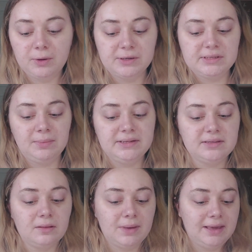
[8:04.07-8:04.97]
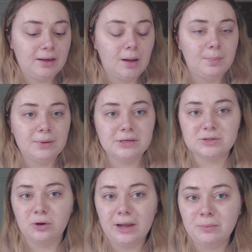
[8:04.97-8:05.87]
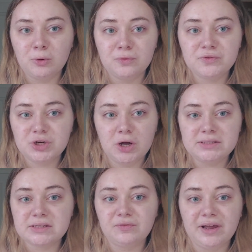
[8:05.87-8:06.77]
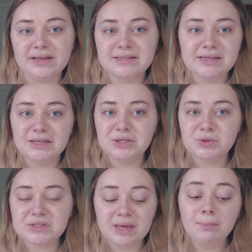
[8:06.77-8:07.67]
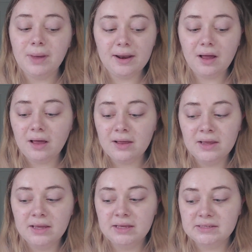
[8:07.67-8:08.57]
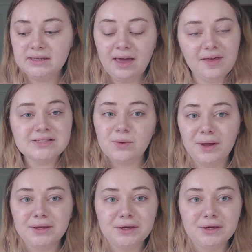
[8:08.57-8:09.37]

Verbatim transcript: because it means that the makeup has got like more chance of like sticking to your skin better. So yeah, that's quite